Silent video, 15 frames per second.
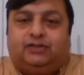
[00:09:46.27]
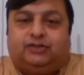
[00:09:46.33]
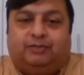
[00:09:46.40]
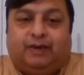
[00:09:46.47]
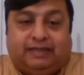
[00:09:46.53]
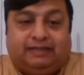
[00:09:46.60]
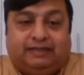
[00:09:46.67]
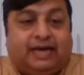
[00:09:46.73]

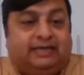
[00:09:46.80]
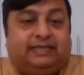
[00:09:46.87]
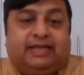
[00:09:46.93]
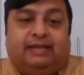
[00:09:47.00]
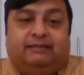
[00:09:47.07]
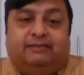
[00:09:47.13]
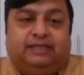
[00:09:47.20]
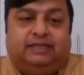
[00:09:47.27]
So, but that
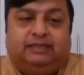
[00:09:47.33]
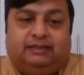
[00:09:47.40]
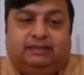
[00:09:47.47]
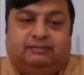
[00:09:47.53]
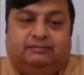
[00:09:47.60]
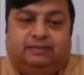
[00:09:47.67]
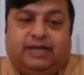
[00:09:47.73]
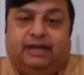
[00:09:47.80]
time
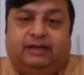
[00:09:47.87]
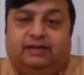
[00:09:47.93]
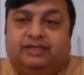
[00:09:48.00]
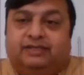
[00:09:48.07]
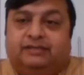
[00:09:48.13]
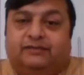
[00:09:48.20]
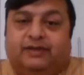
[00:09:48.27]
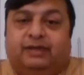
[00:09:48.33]
the brain
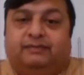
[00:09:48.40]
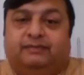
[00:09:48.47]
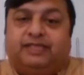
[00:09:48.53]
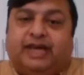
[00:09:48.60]
is,